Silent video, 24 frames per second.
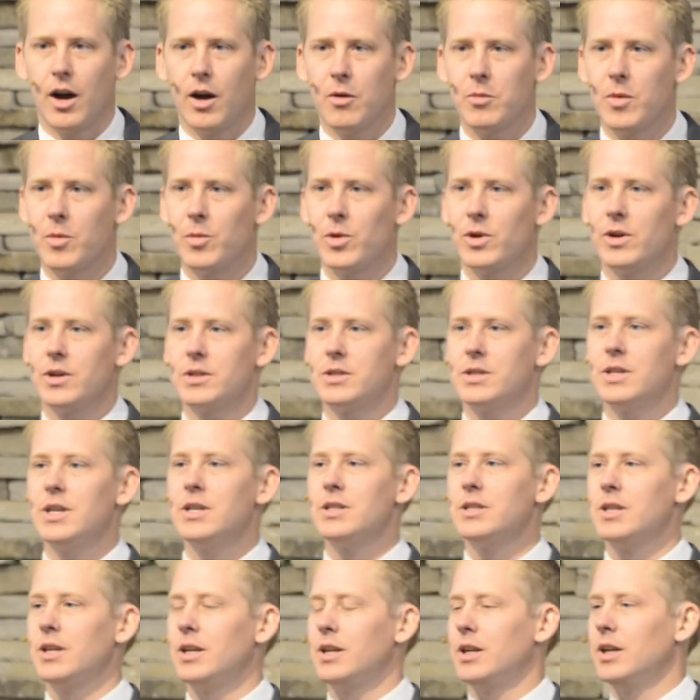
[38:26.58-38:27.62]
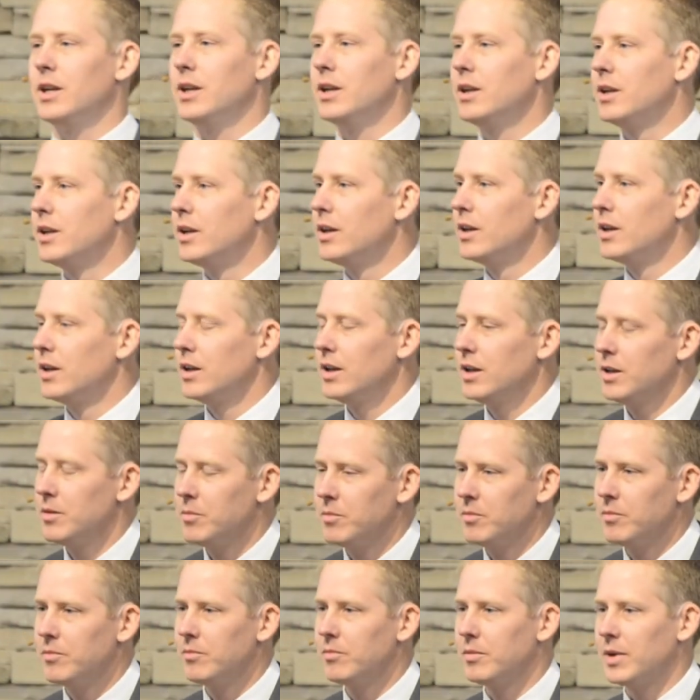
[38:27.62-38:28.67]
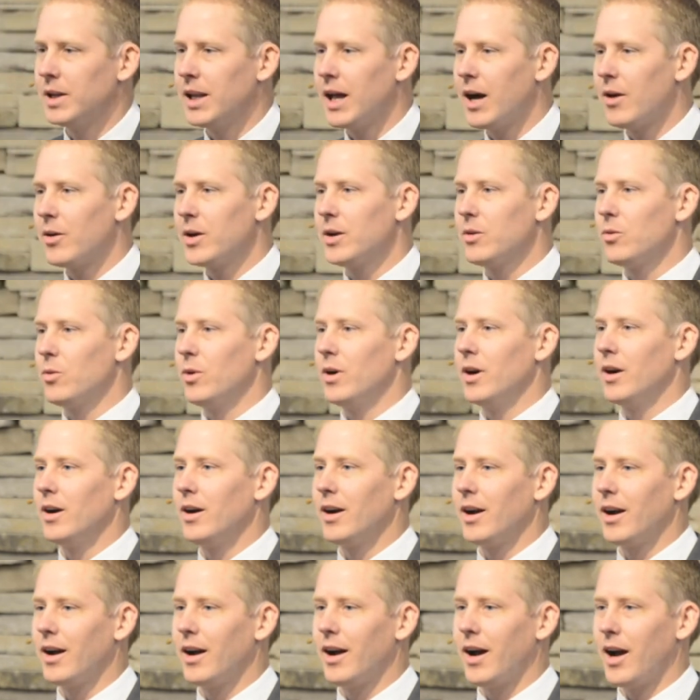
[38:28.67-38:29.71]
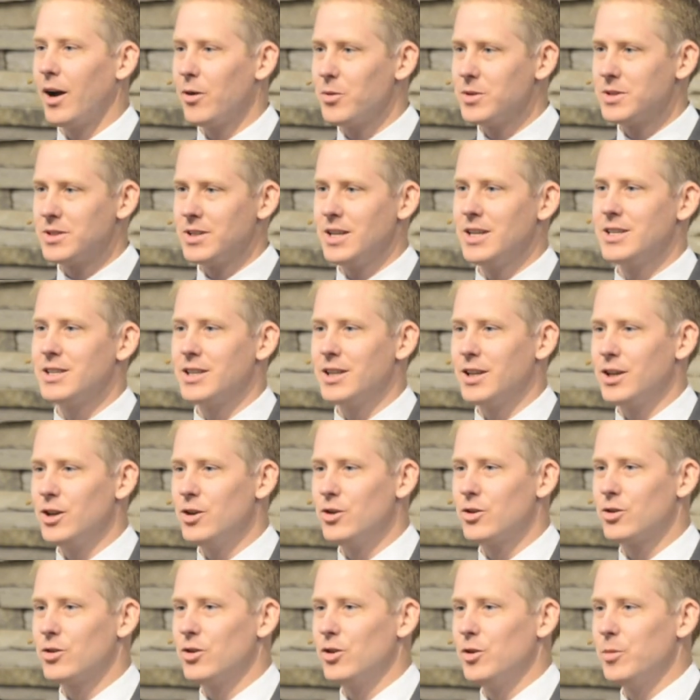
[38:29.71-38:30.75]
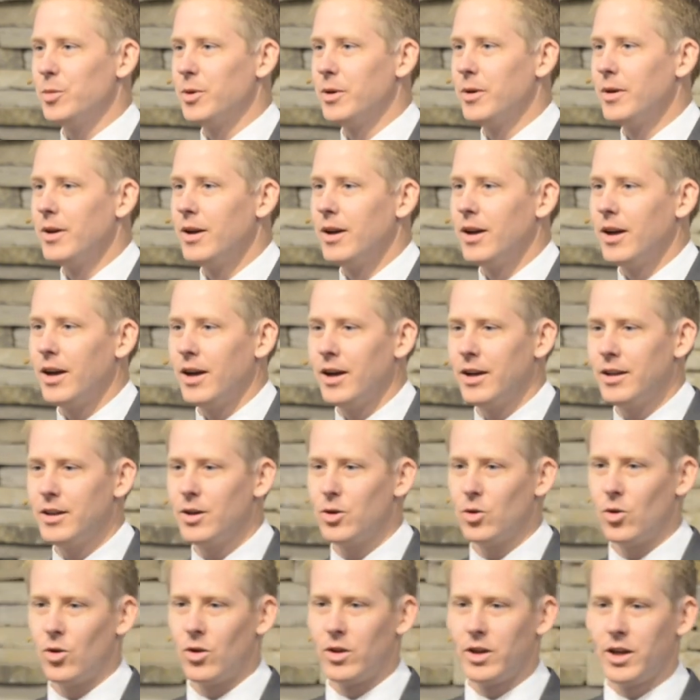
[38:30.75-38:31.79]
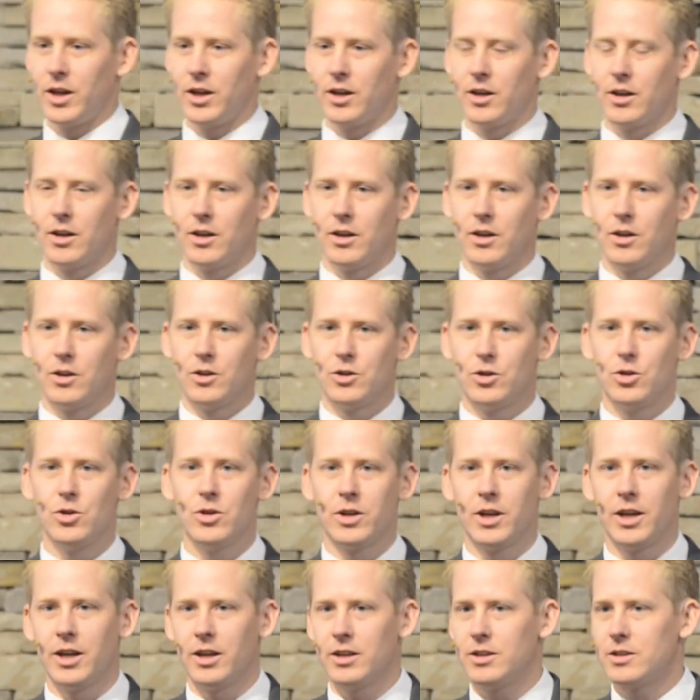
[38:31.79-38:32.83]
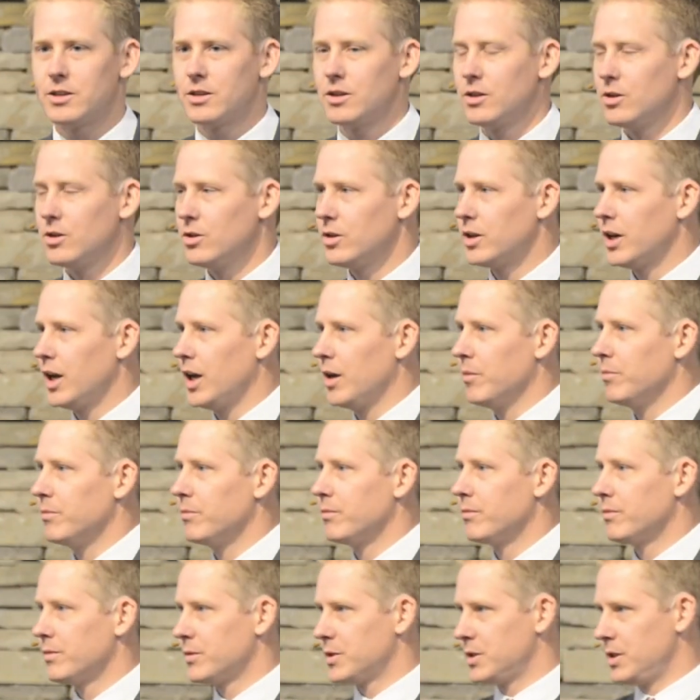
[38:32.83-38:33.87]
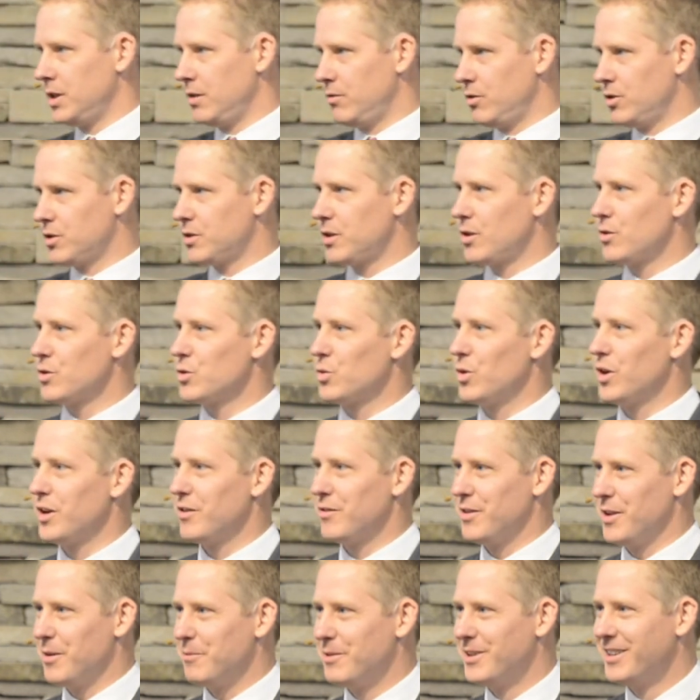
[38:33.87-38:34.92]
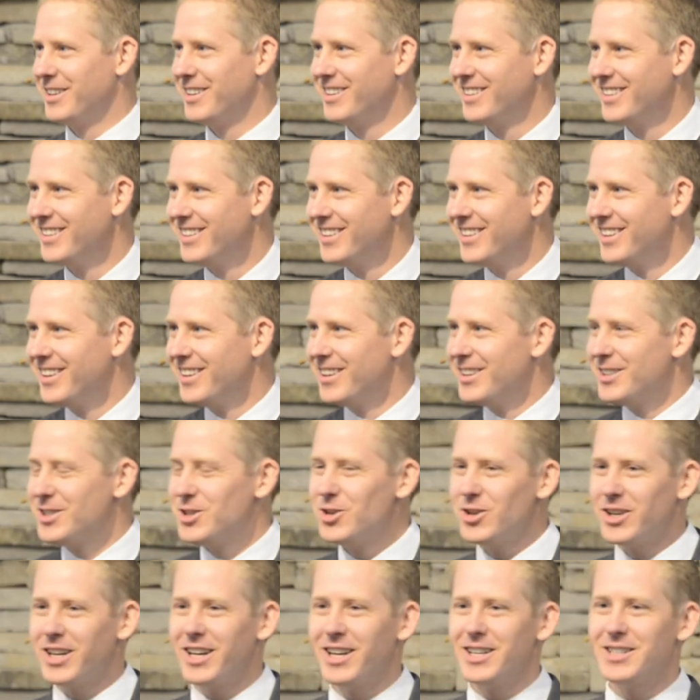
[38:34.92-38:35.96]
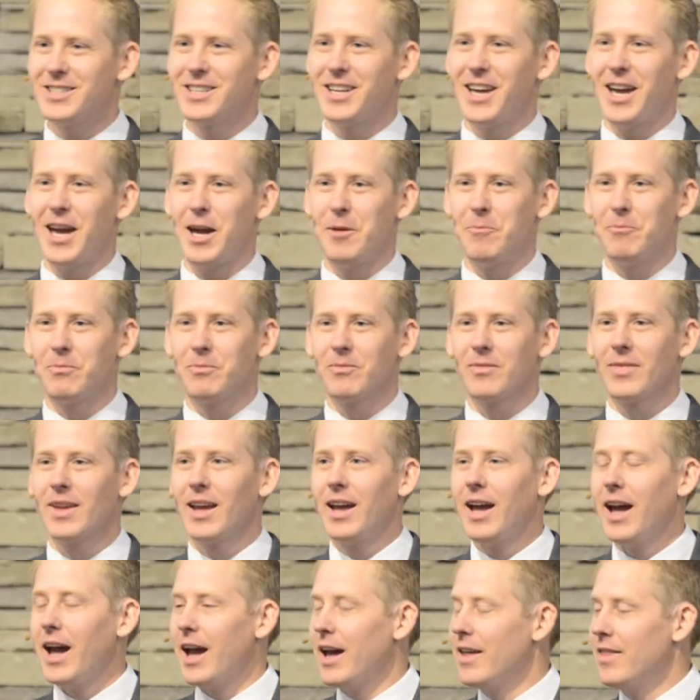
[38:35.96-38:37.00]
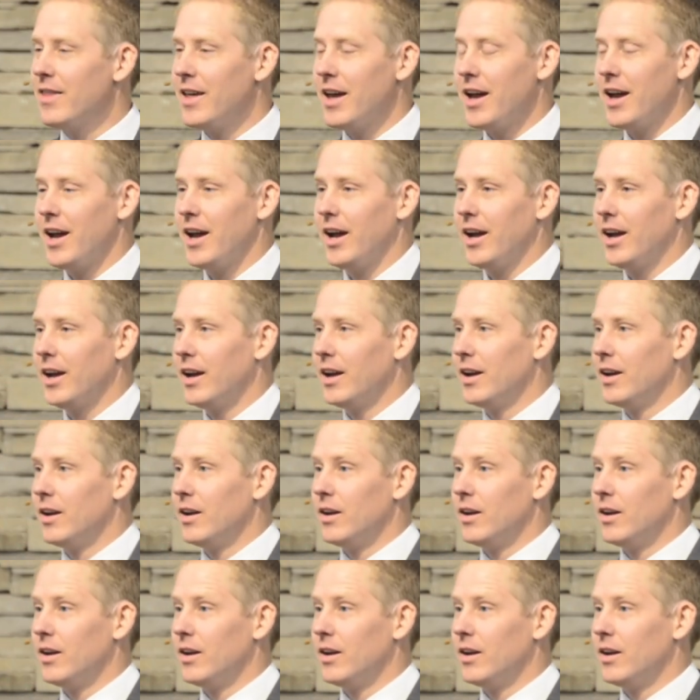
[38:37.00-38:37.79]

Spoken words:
I remember a season in Malawi where I was teaching the youth group, and there were only two kids who came. Steve, your son was one of them. Two kids came, and they